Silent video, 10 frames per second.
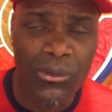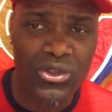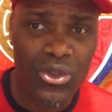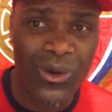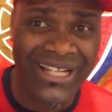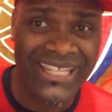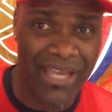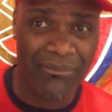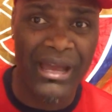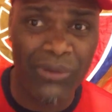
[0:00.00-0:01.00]
but you don't want to
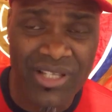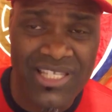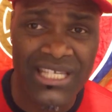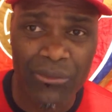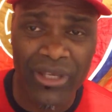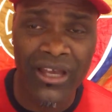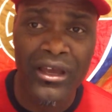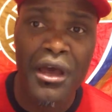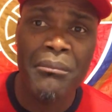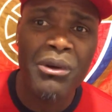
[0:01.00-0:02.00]
take my money the same way.
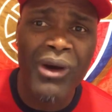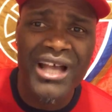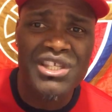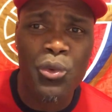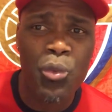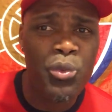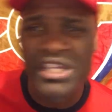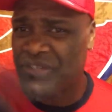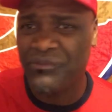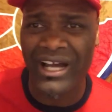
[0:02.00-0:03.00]
Me want to say,
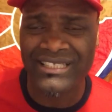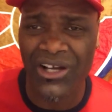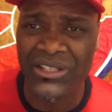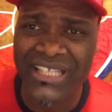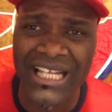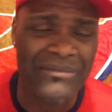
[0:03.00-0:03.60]
which fans I got tell